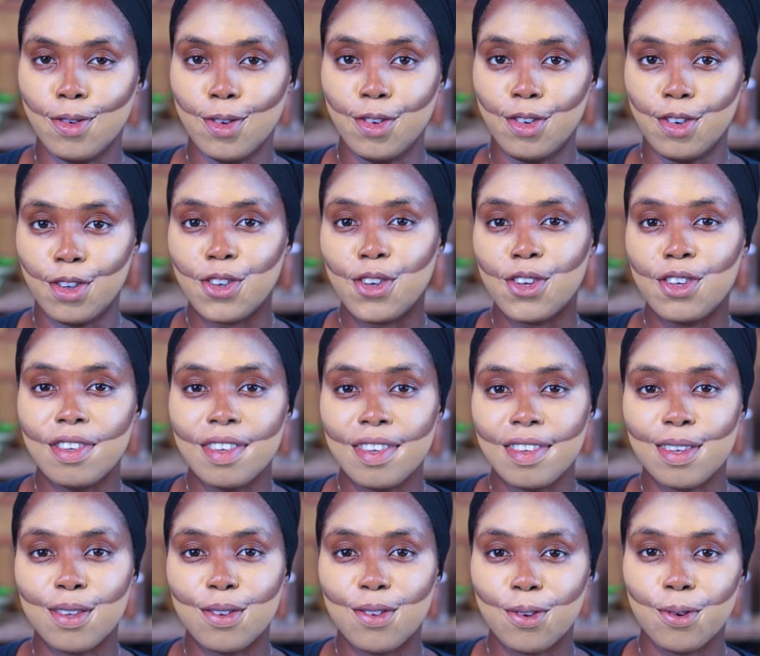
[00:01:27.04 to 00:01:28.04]
So she
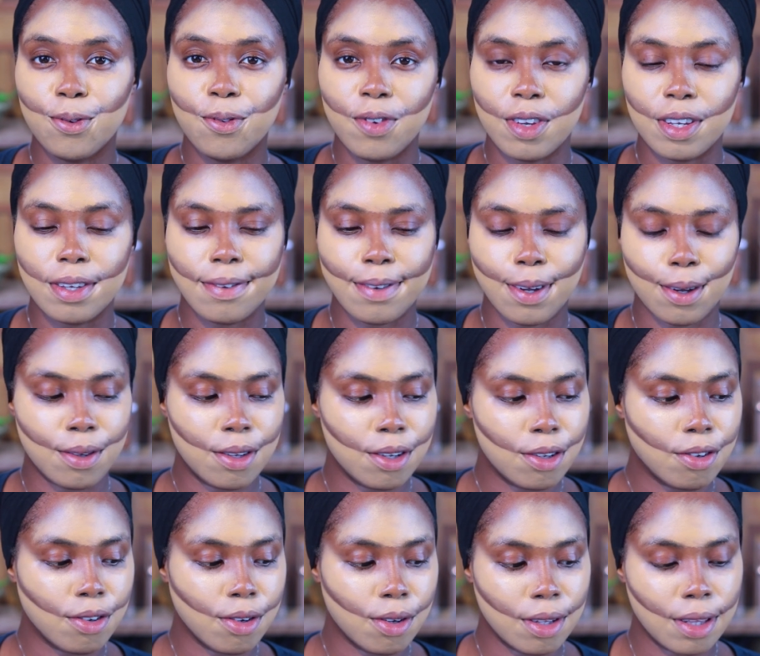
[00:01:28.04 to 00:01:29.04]
uses a Too Faced
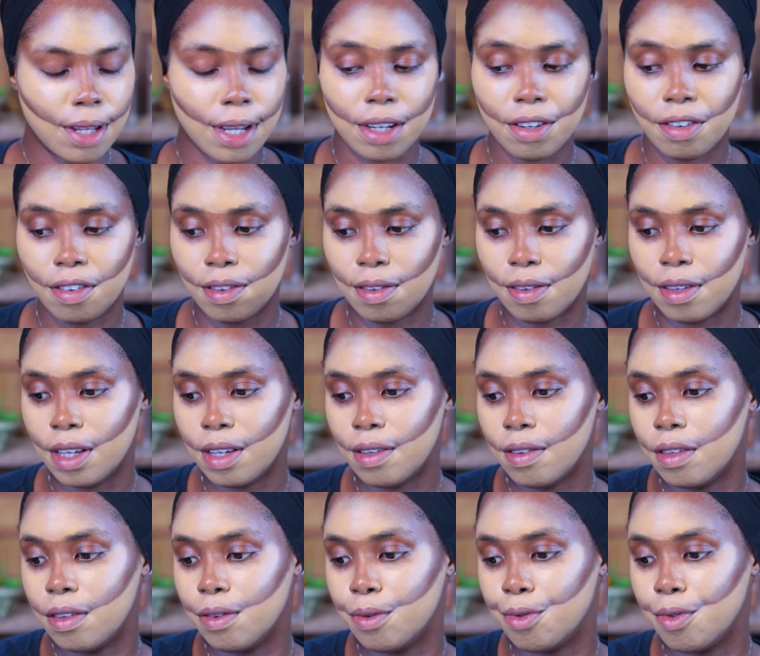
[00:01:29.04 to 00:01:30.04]
foundation that she
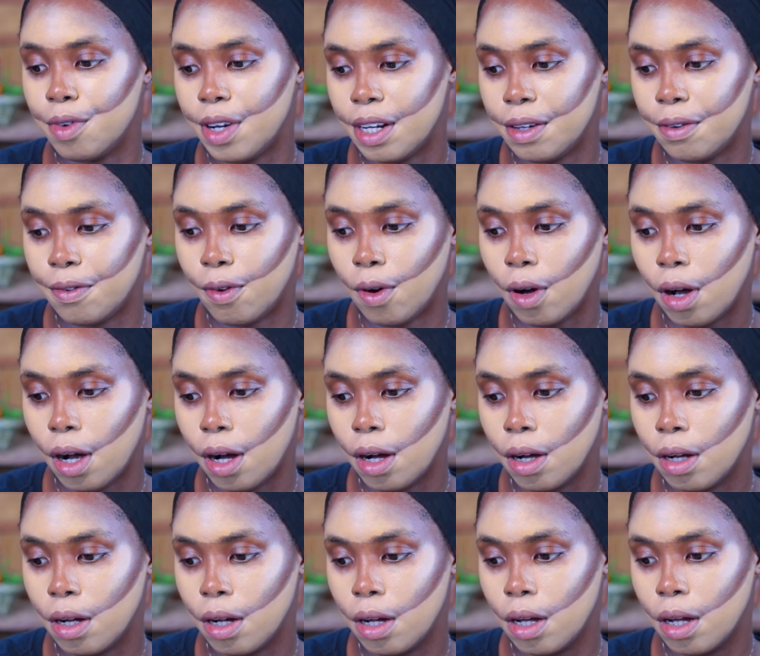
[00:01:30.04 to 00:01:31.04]
says is red for
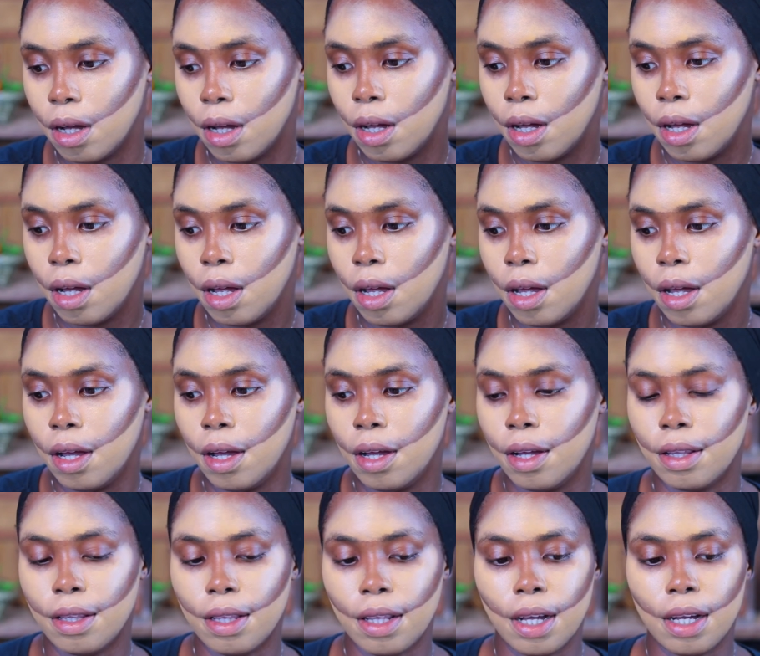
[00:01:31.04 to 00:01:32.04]
her.
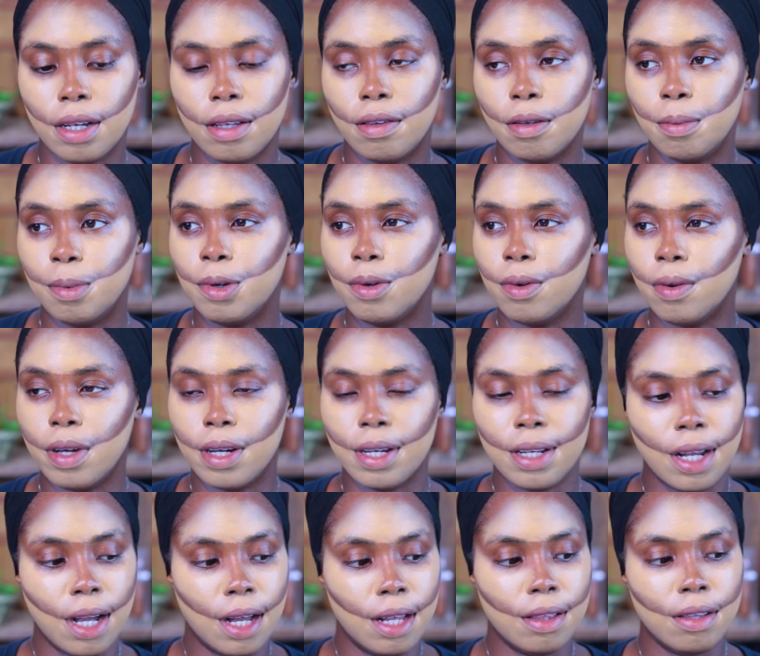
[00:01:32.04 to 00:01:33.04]
That is a bit
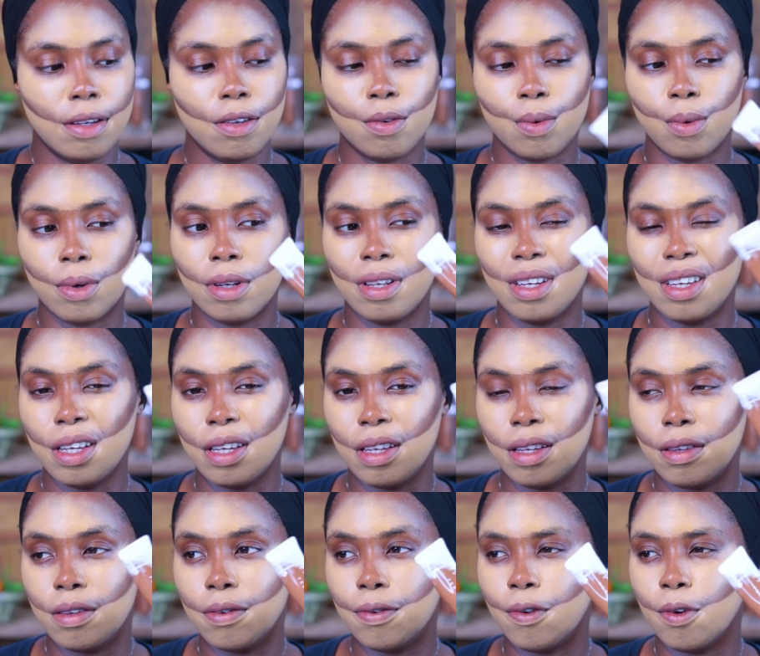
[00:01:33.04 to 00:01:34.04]
red, and this one
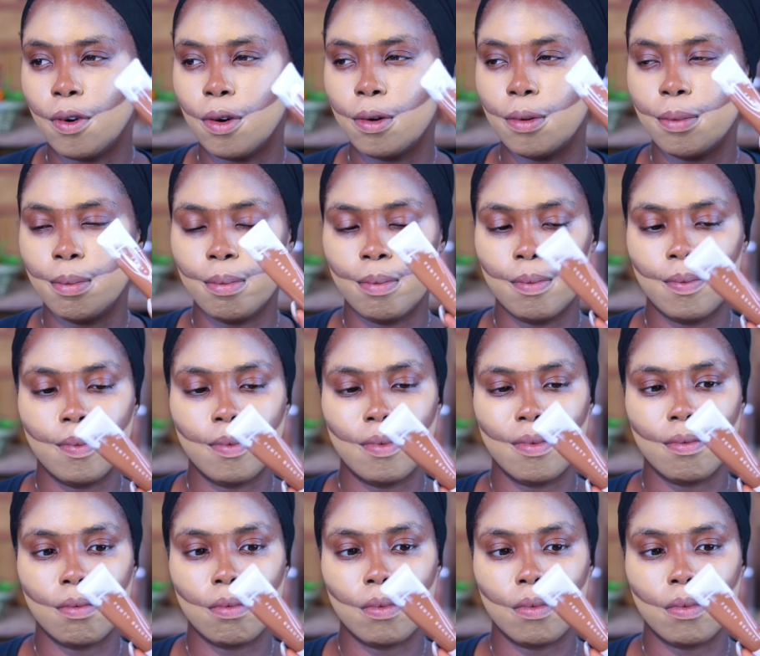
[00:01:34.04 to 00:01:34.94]
is from